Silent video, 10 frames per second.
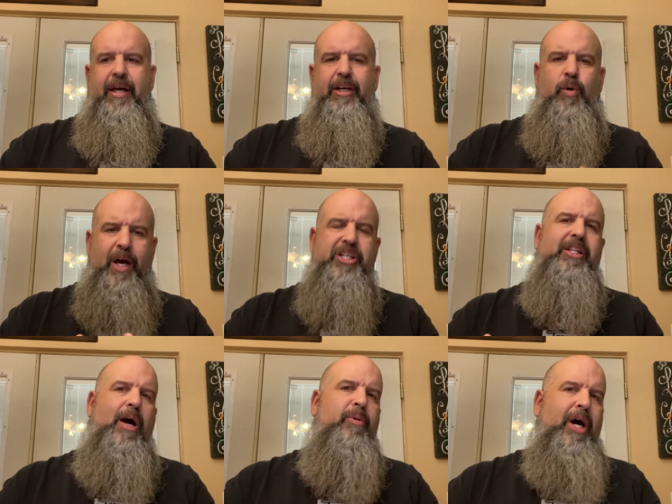the
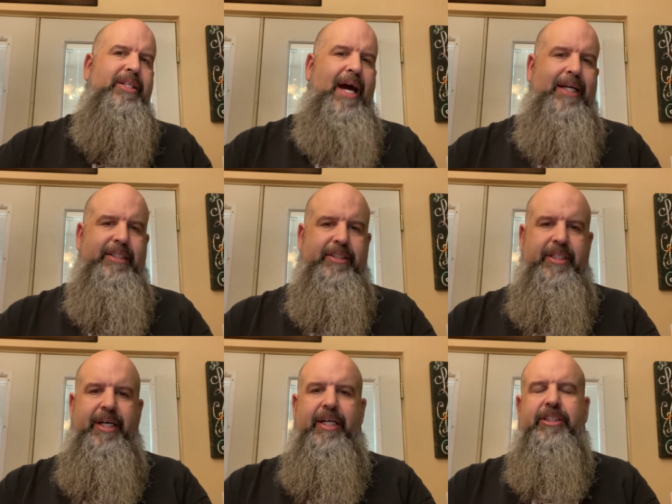question that we ought to ask
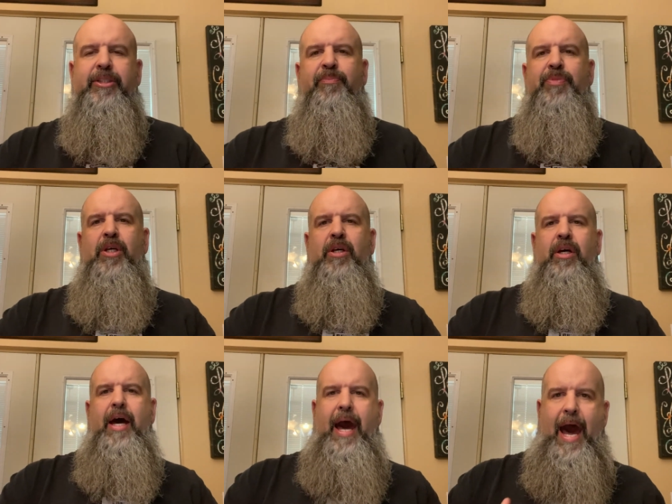is this:
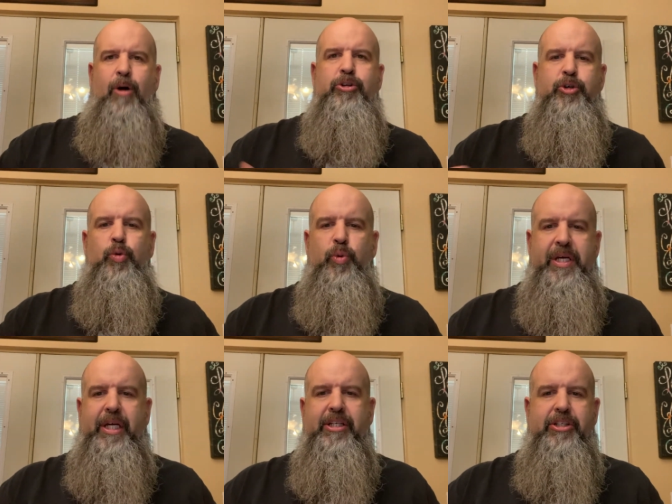how do
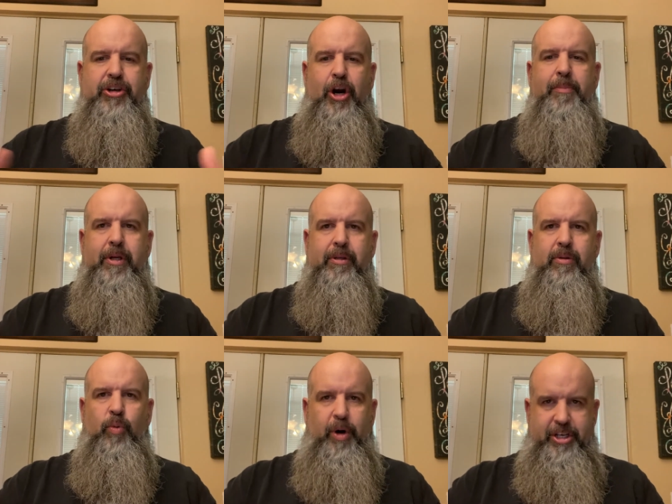we determine
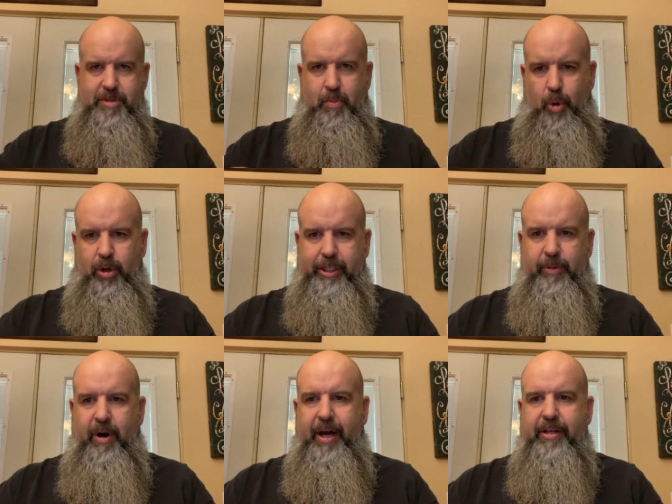what is
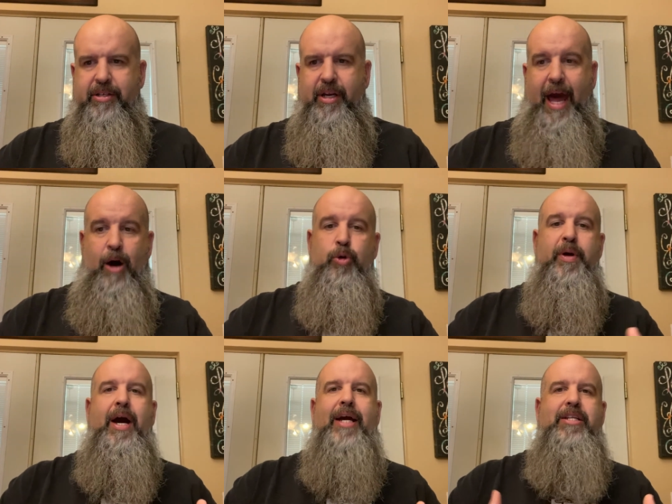morally right? And how do
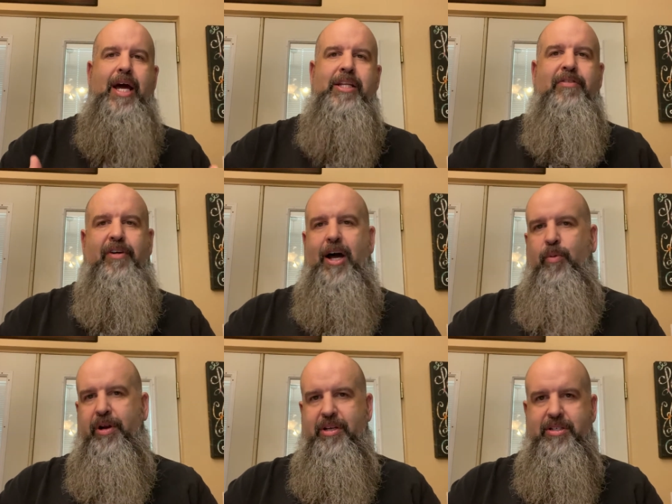we identify
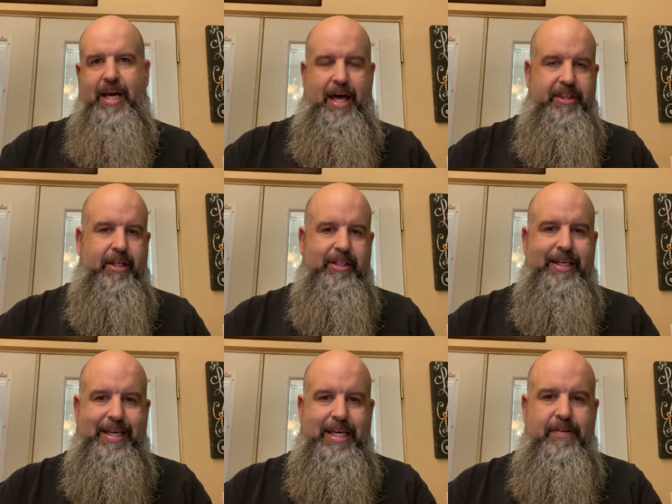what is
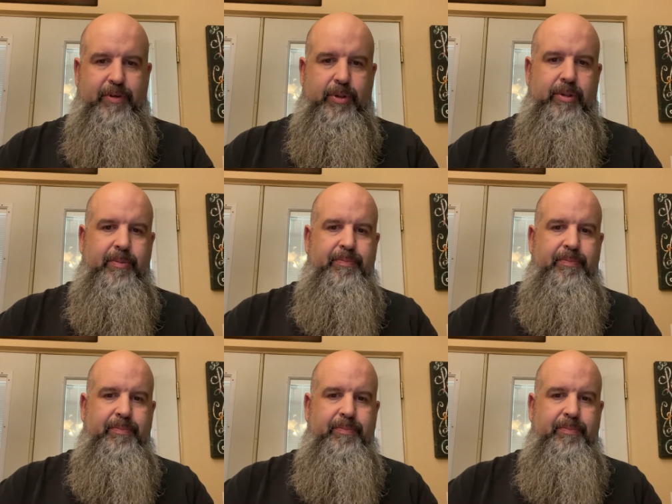ethically evil?